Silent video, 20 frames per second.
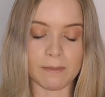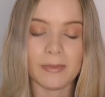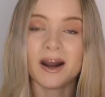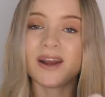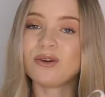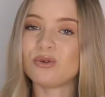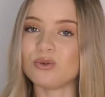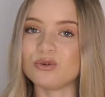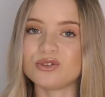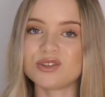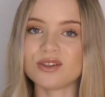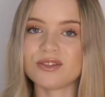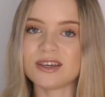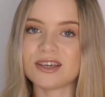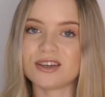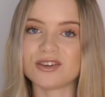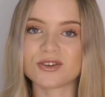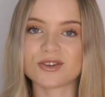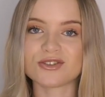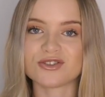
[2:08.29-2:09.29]
But I also
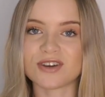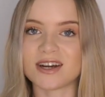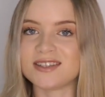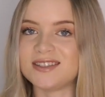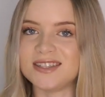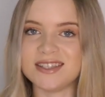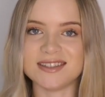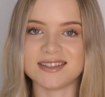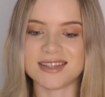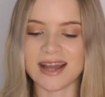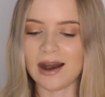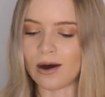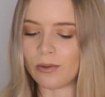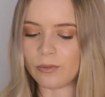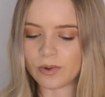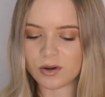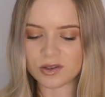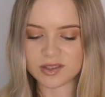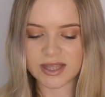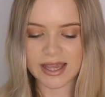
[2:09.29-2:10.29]
think you could dress these down
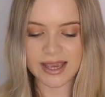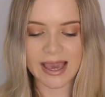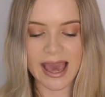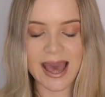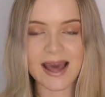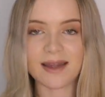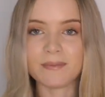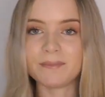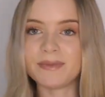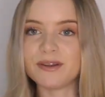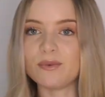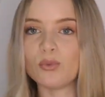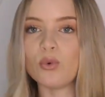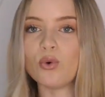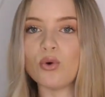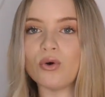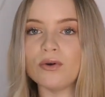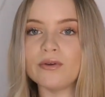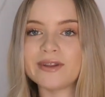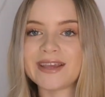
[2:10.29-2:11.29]
because they can be
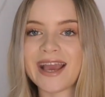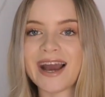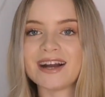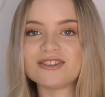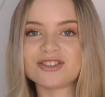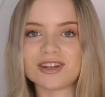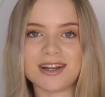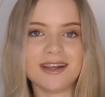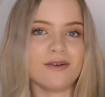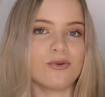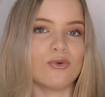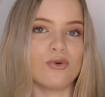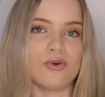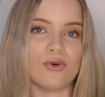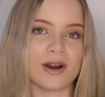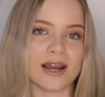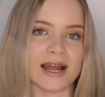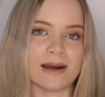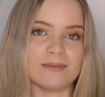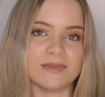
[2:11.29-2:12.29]
worn casually or
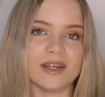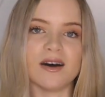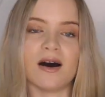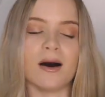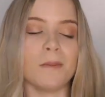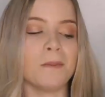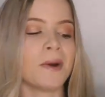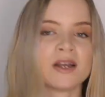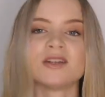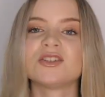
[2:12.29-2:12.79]
glammed up.